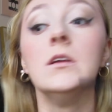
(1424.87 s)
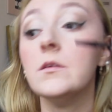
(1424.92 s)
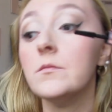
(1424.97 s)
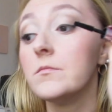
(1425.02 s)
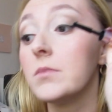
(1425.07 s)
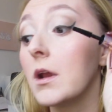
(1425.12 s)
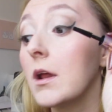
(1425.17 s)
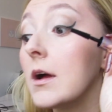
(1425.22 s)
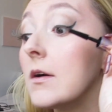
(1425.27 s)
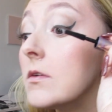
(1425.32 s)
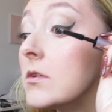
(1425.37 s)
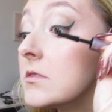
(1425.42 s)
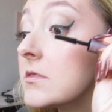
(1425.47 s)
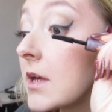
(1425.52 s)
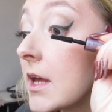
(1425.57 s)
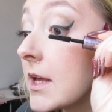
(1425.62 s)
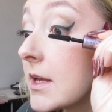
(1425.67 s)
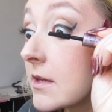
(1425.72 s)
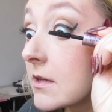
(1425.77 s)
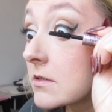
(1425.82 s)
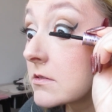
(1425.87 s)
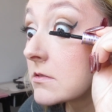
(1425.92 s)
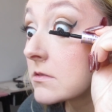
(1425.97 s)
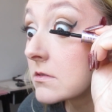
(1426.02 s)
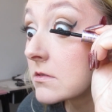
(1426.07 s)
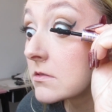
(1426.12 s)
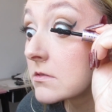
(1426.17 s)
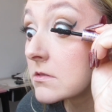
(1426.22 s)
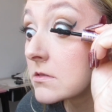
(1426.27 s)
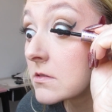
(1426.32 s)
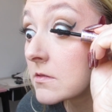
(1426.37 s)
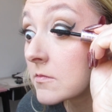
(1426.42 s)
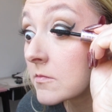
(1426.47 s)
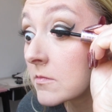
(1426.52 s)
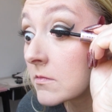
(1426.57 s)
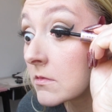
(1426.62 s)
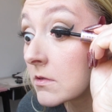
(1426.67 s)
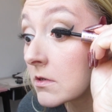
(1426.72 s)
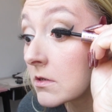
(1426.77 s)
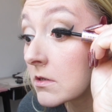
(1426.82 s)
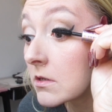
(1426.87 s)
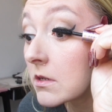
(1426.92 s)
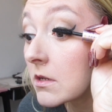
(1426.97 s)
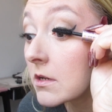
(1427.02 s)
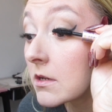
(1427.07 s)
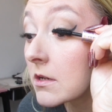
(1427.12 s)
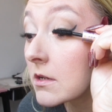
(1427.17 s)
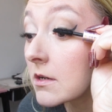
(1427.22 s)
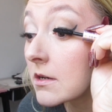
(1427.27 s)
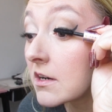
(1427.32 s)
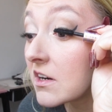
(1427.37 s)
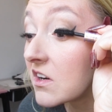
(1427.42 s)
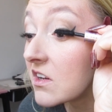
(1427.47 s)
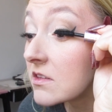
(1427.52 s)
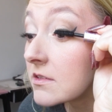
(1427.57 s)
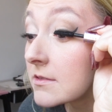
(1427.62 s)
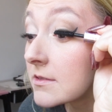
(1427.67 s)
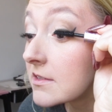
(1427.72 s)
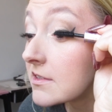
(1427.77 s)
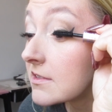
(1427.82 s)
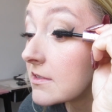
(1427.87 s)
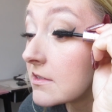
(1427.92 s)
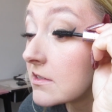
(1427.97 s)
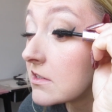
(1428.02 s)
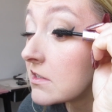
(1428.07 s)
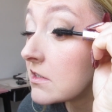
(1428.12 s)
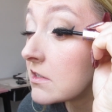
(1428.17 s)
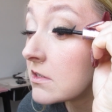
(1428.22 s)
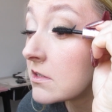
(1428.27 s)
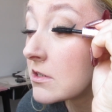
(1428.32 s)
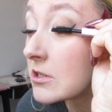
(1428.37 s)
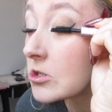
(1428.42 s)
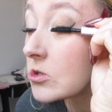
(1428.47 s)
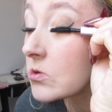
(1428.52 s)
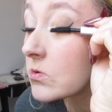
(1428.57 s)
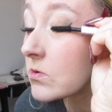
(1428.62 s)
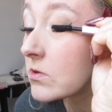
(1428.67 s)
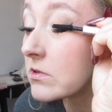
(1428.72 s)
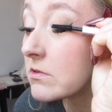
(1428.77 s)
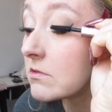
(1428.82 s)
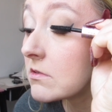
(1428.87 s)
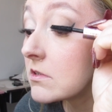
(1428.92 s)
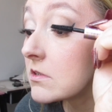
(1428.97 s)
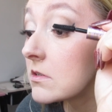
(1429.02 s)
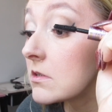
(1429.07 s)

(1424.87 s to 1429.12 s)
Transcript: But I will take it, get it on the root,